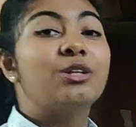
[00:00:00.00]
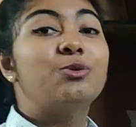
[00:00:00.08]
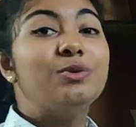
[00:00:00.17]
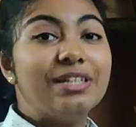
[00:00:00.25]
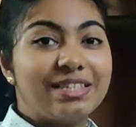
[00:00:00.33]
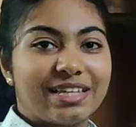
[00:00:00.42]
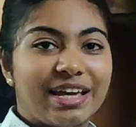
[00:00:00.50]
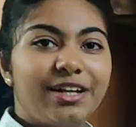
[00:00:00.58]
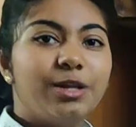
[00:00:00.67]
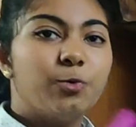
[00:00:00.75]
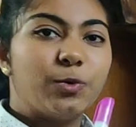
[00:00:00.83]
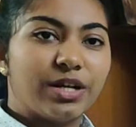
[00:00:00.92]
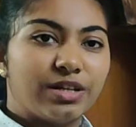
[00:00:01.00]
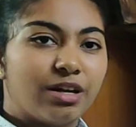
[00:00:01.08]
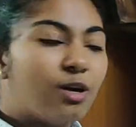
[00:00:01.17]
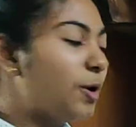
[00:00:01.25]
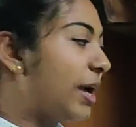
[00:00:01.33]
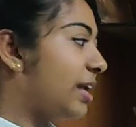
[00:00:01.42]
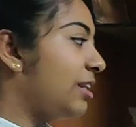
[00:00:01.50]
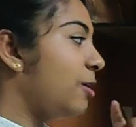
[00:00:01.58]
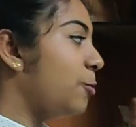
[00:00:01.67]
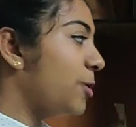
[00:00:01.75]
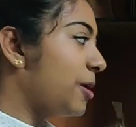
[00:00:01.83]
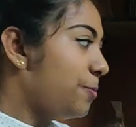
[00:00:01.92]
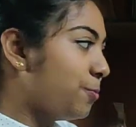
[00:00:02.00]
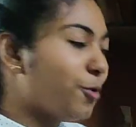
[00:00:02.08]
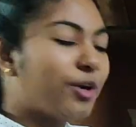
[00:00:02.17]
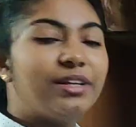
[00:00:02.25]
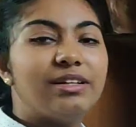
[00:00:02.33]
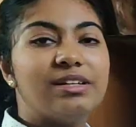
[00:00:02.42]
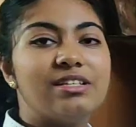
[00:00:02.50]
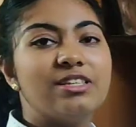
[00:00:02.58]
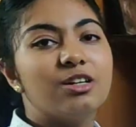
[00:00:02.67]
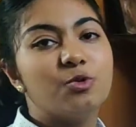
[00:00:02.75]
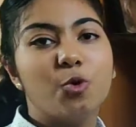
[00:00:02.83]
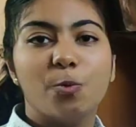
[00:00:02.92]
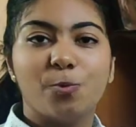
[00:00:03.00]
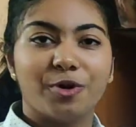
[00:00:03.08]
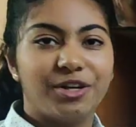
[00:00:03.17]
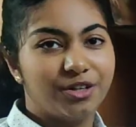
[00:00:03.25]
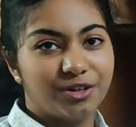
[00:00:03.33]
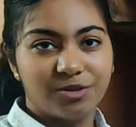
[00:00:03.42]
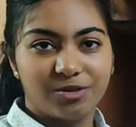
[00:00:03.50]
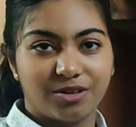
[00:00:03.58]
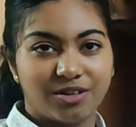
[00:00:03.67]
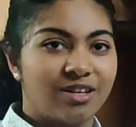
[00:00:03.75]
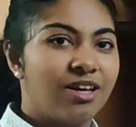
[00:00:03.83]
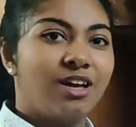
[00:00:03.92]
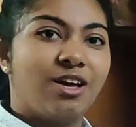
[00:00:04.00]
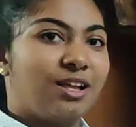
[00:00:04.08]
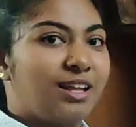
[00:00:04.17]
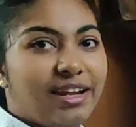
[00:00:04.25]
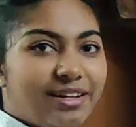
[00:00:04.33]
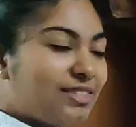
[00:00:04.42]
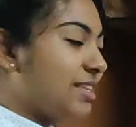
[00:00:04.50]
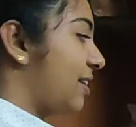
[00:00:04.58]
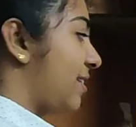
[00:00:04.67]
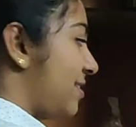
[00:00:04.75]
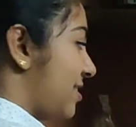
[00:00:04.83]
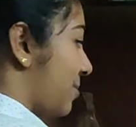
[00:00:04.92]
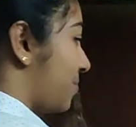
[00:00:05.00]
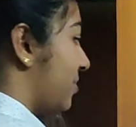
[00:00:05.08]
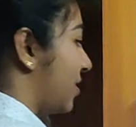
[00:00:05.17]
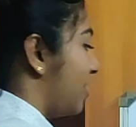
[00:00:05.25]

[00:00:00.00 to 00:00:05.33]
To decide whether any one point is a core point or not. Let us take an example.